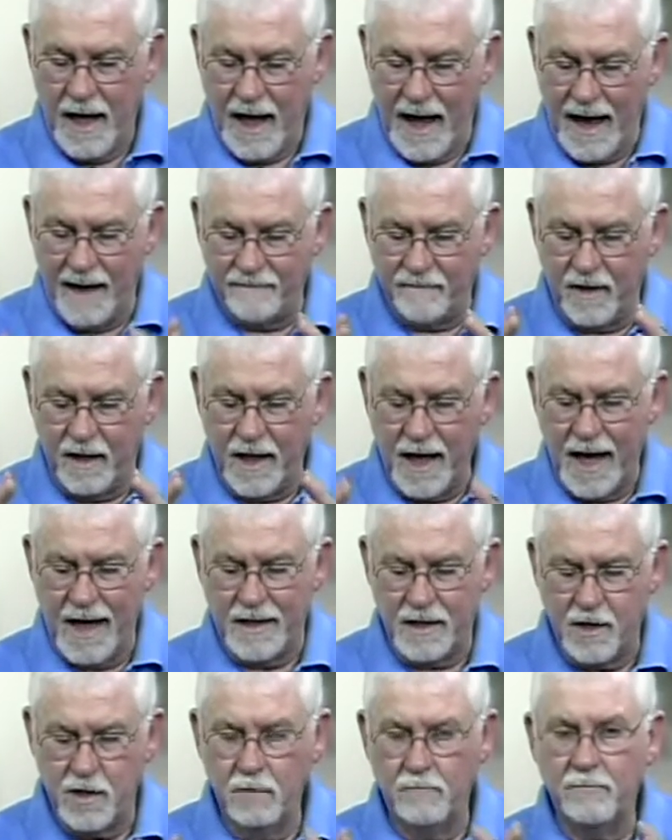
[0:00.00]
I've
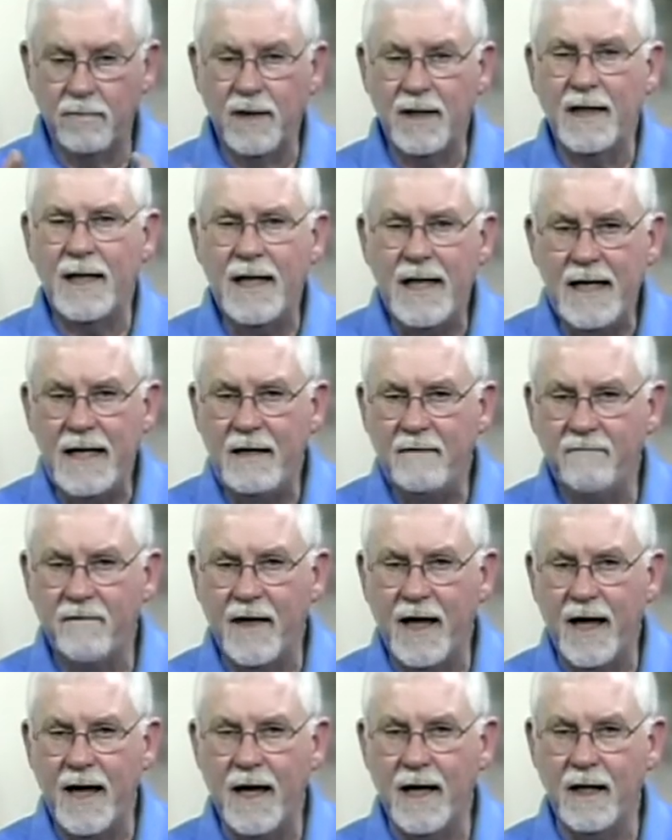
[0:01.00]
got to believe
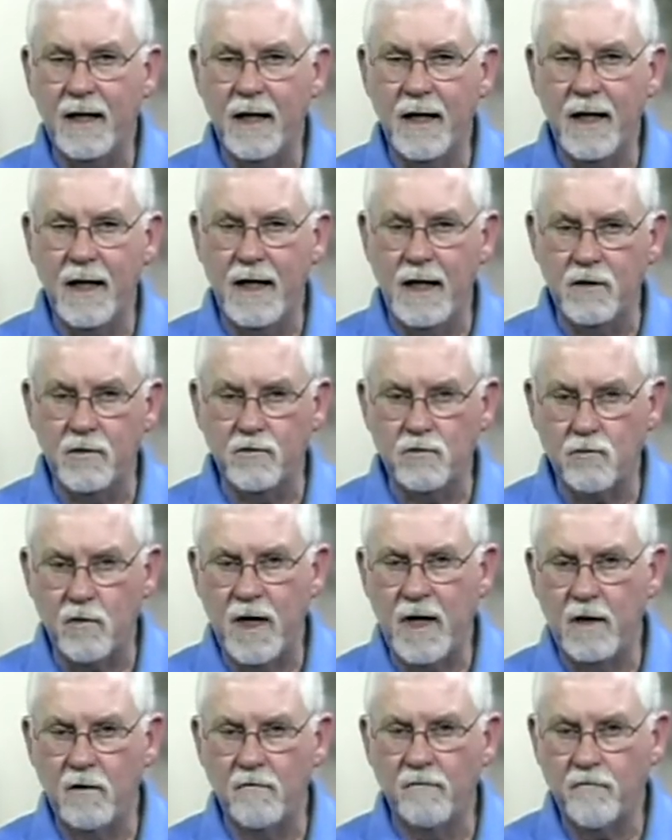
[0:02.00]
that is
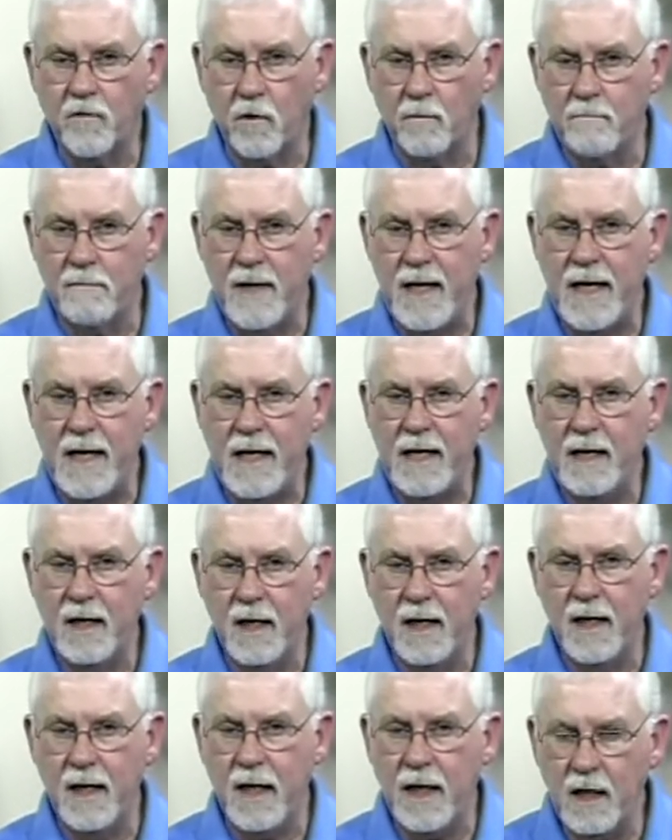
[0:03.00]
real for me
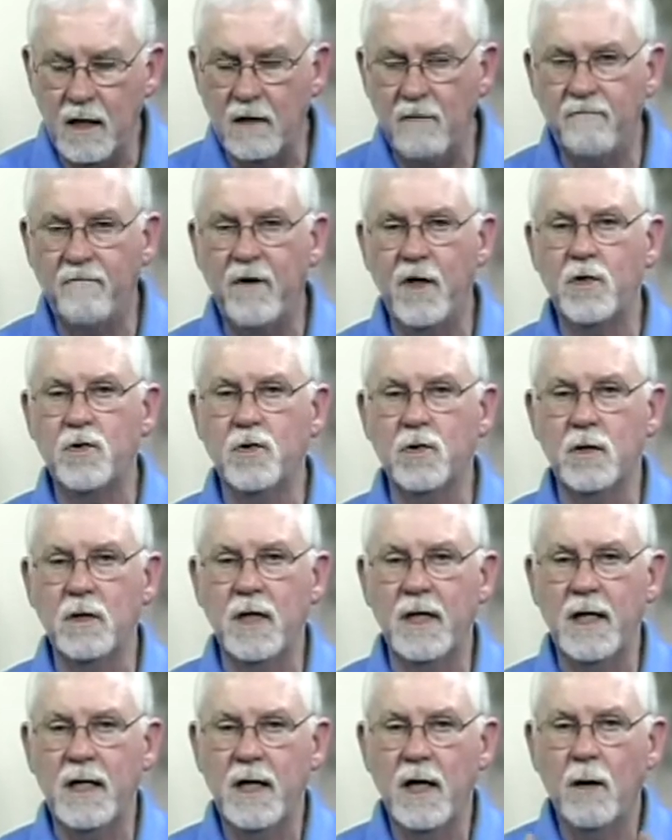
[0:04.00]

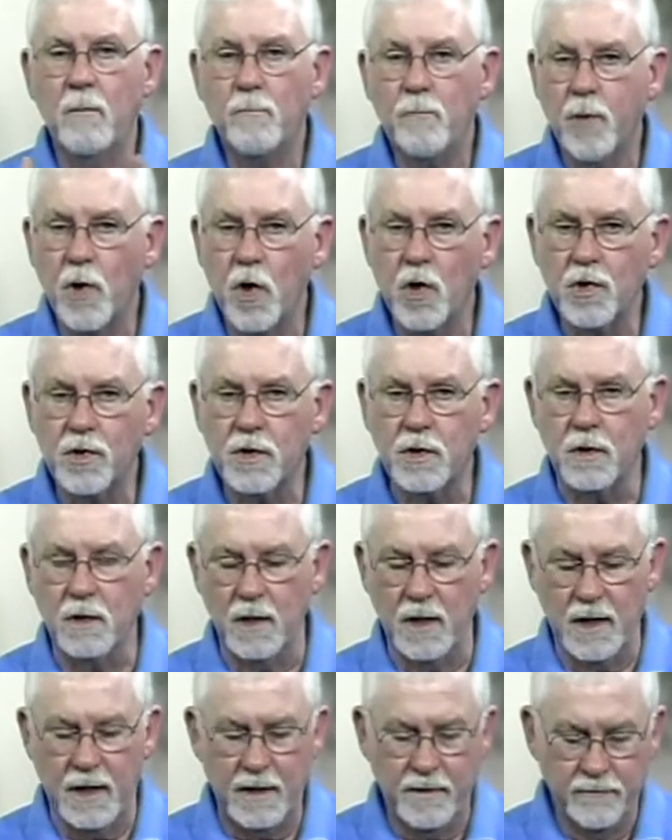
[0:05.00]
individually,
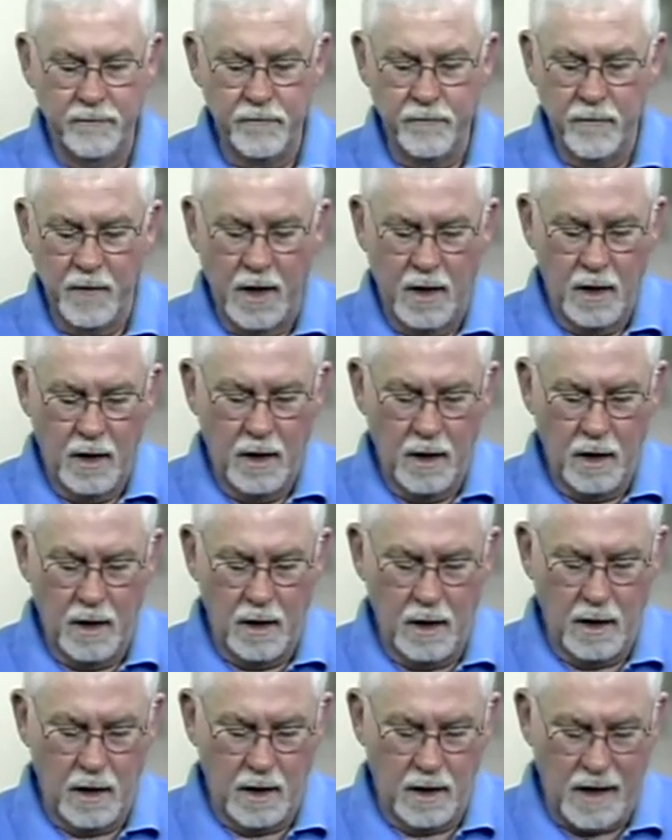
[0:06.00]
personally,
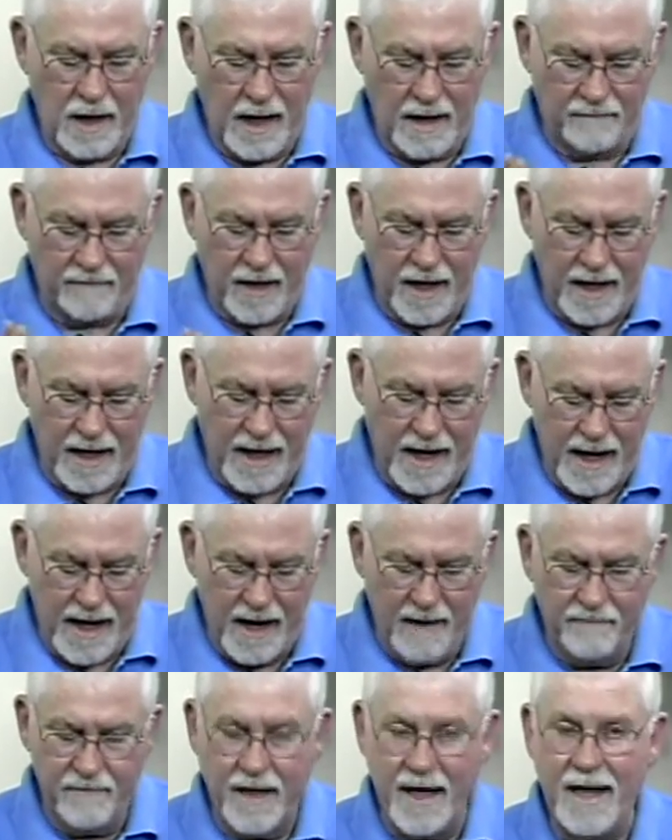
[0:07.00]
uh, I've got to
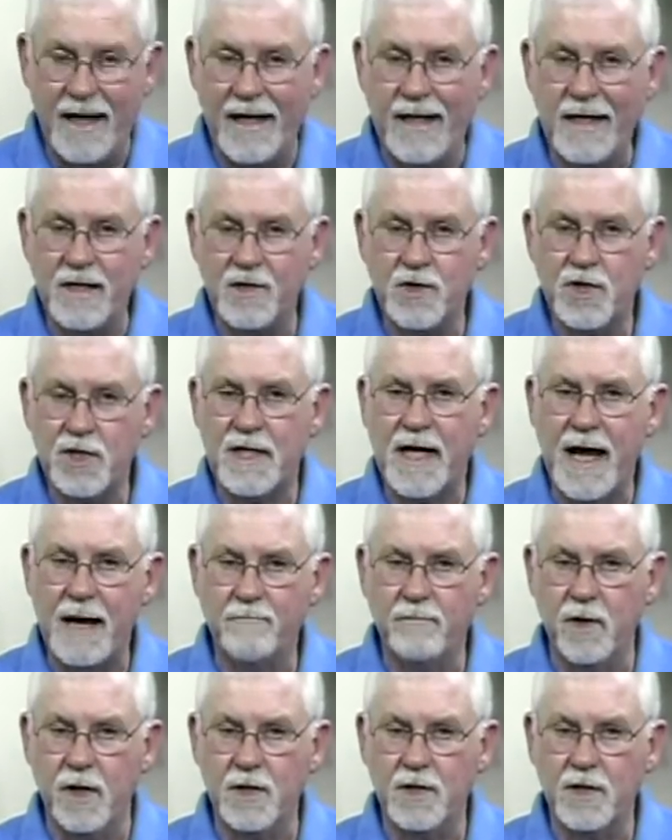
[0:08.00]
have that
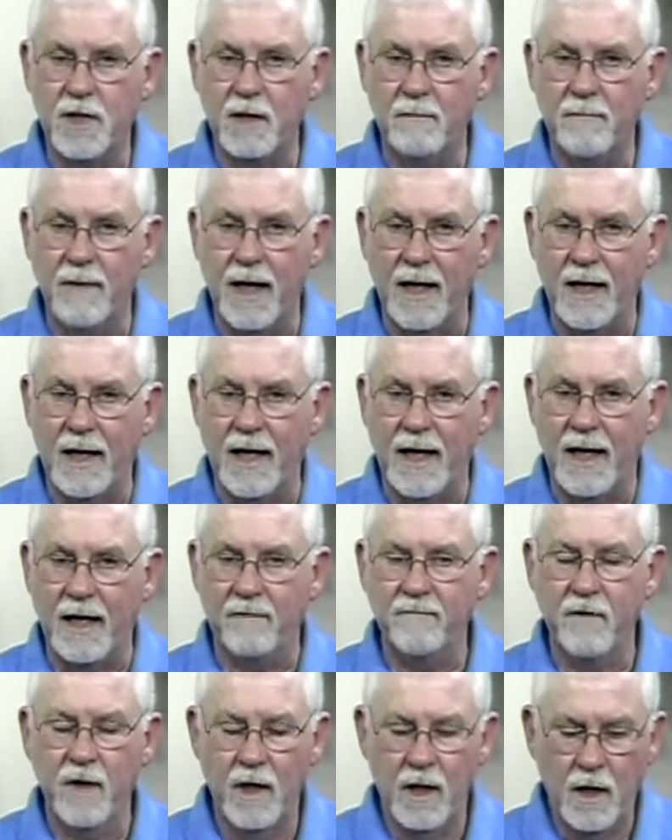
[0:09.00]
established in my life.